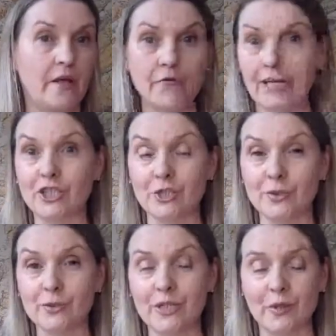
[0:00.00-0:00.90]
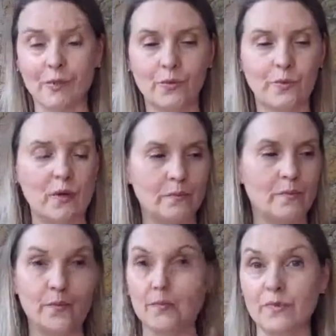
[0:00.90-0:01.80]
rituals and
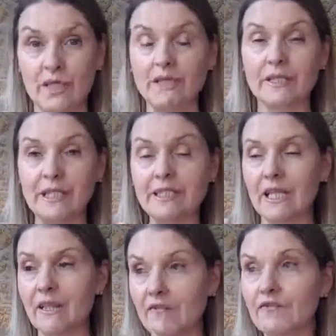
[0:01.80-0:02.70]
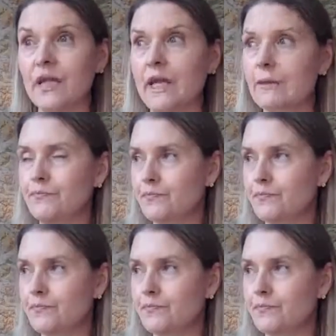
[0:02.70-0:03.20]
these lovely,